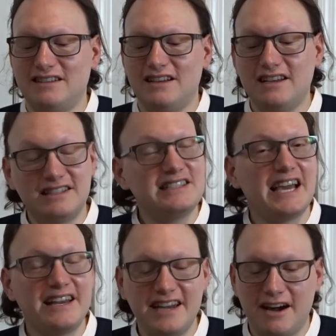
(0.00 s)
a
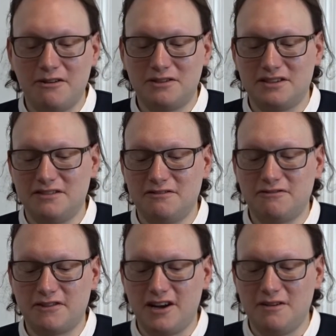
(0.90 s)
standout
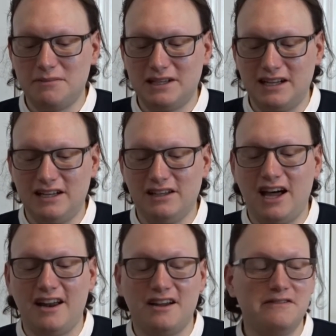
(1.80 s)
from a
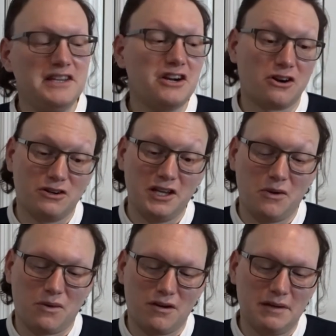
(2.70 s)
lot of the early
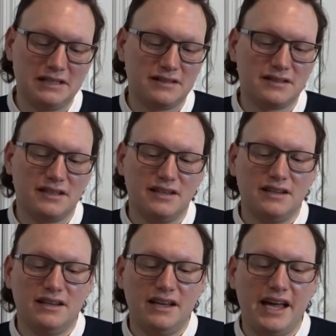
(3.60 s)
ornaments.
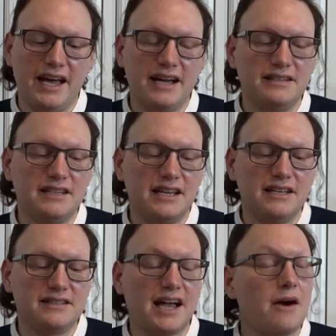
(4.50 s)
And
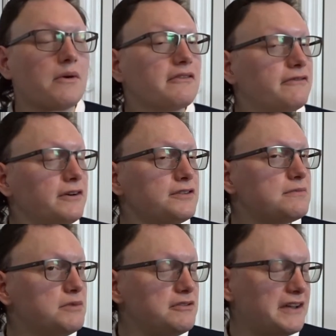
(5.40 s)
it's our first
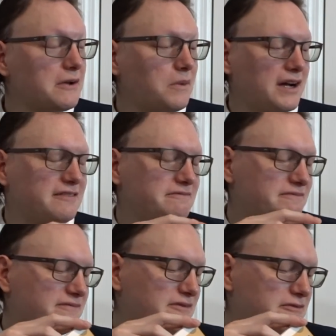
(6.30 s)
moving one
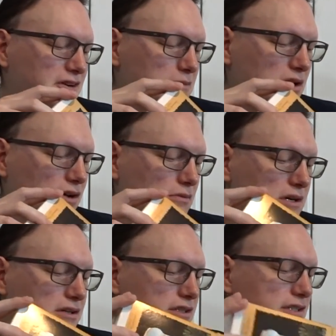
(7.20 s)
from
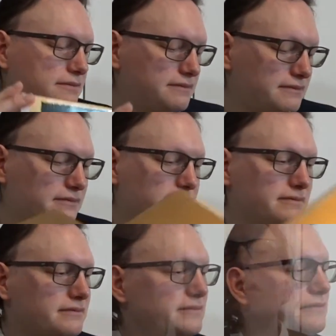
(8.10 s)
Hallmark.
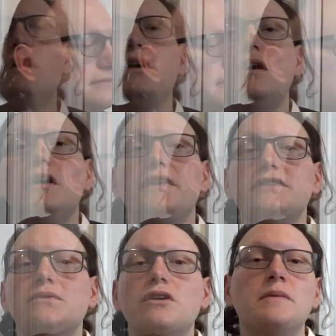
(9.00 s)

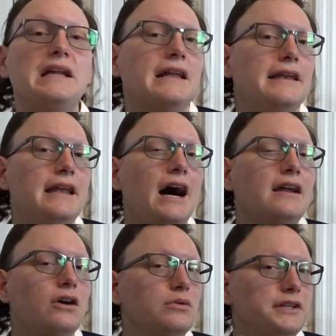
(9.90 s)
This ornament
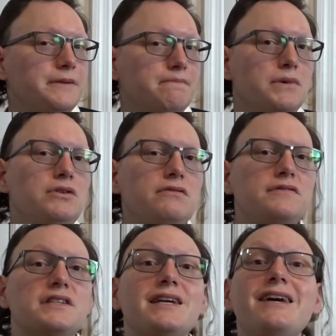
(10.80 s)
not only
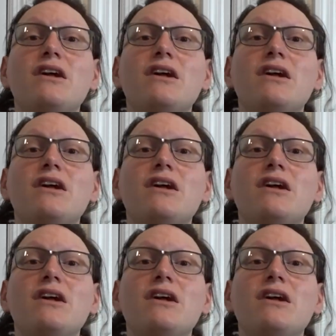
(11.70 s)
moves, it